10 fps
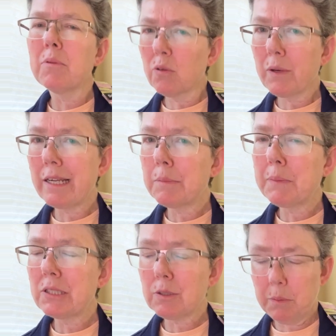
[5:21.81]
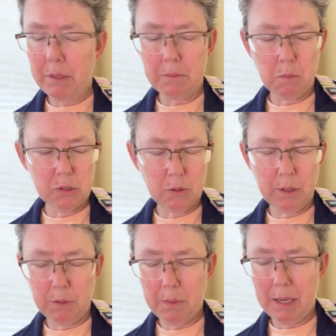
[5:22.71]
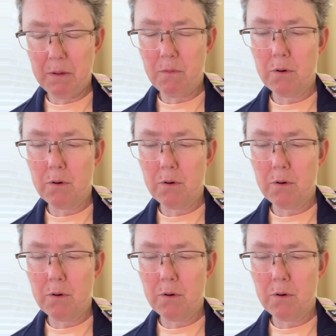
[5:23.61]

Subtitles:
I'm a little random on my strumming, but mostly what I'm aiming